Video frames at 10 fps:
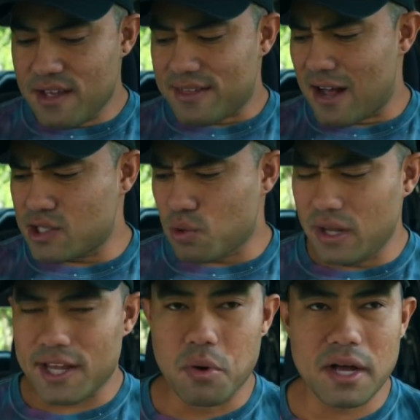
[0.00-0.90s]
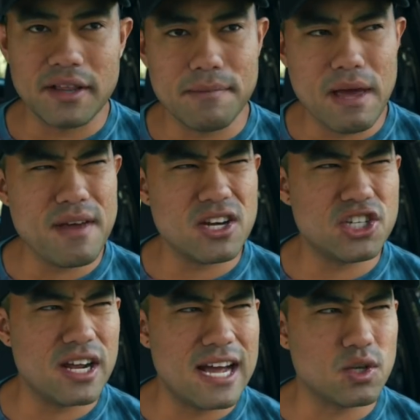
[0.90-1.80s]
That was really quickly. Maybe I
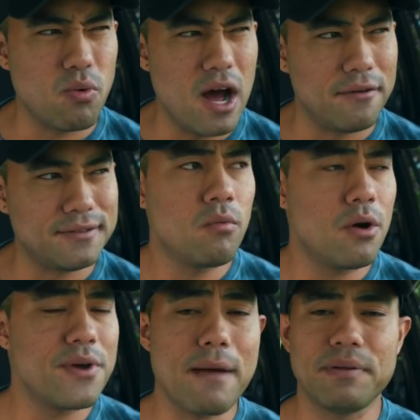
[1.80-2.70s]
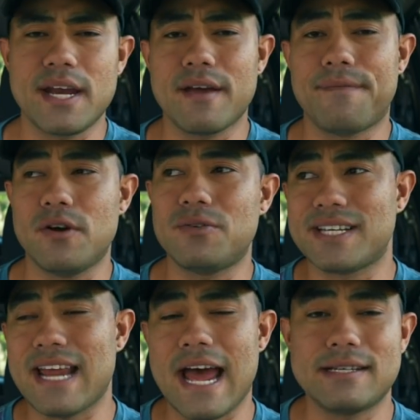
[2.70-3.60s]
should have got 12. Well, we got plenty of food
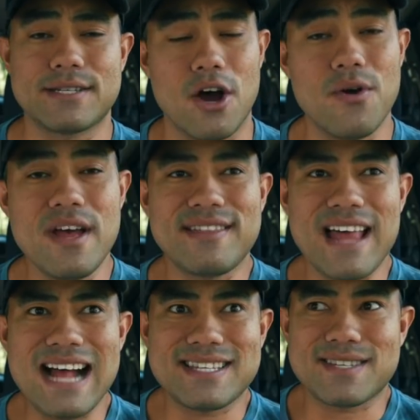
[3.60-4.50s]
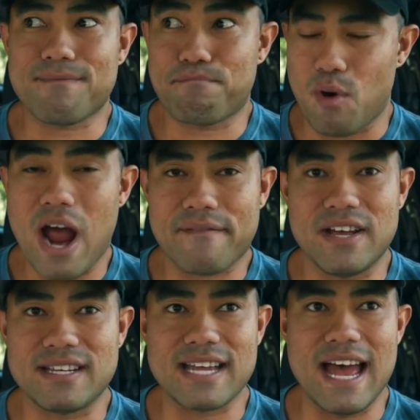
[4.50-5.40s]
today, so that's
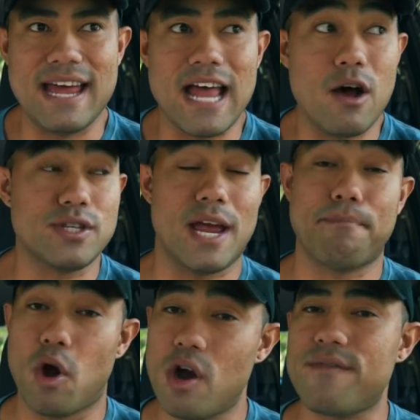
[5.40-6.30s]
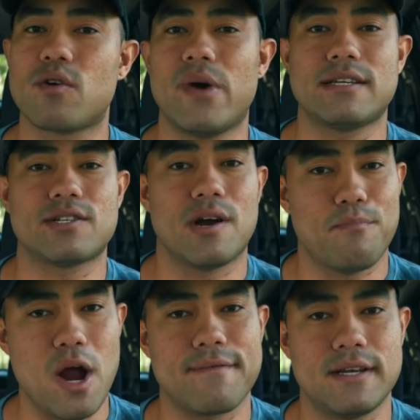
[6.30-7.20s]
breakfast, and that was a perfect way to start
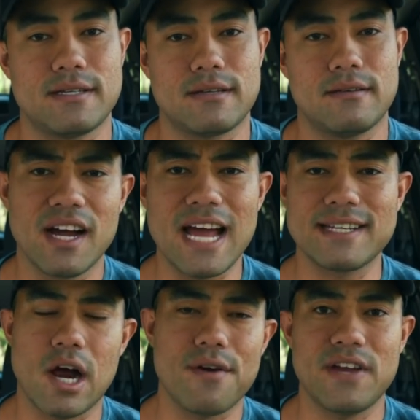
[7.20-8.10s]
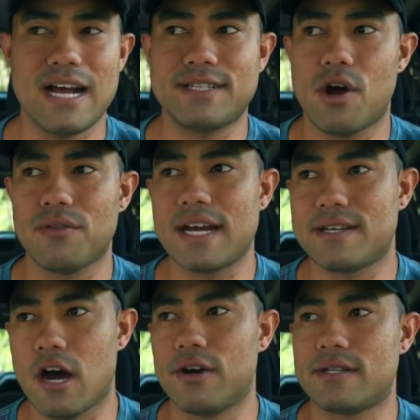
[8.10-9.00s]
breakfast. Again, sorry if you guys don't like
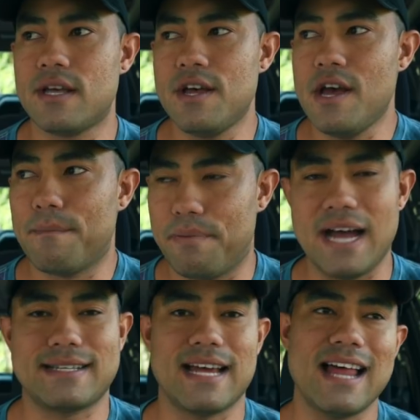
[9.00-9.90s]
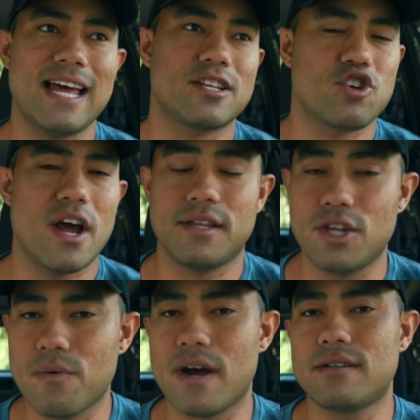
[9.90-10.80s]
donuts, but I like to try the
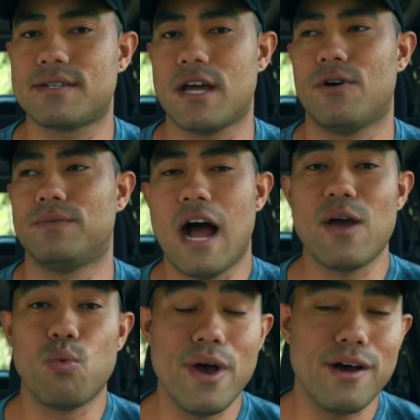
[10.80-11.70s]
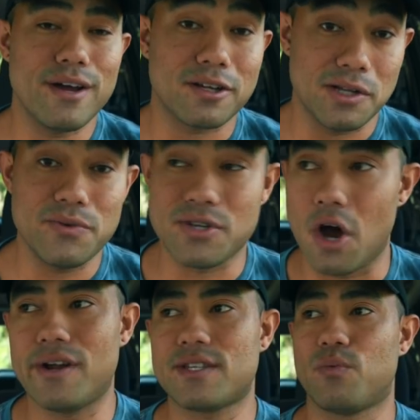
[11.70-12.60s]
new ones, so I will include
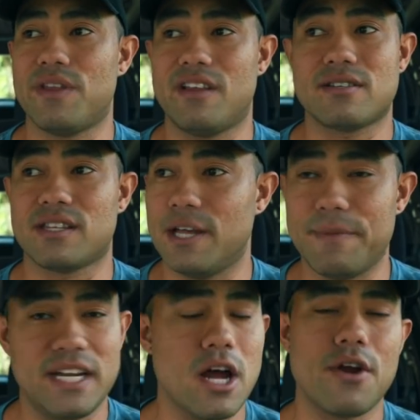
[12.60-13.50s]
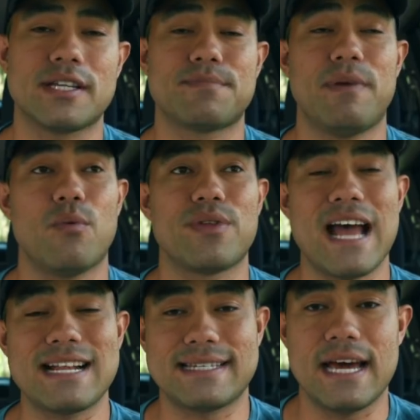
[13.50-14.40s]
donuts when there's limited donuts. But with
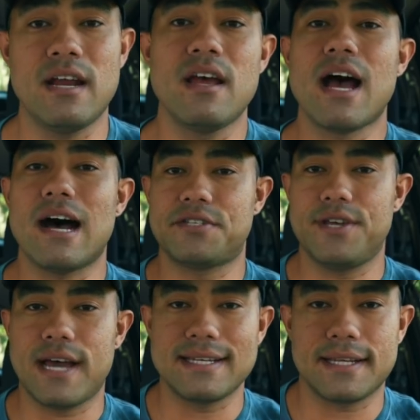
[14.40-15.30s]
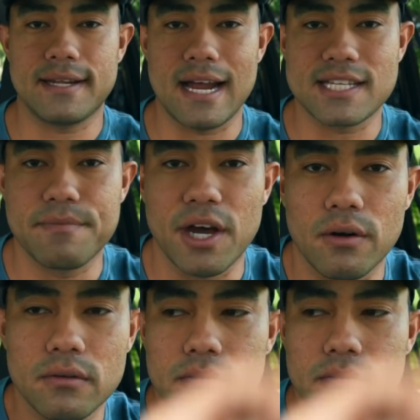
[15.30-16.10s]
that said, I'll see you guys at the next meal.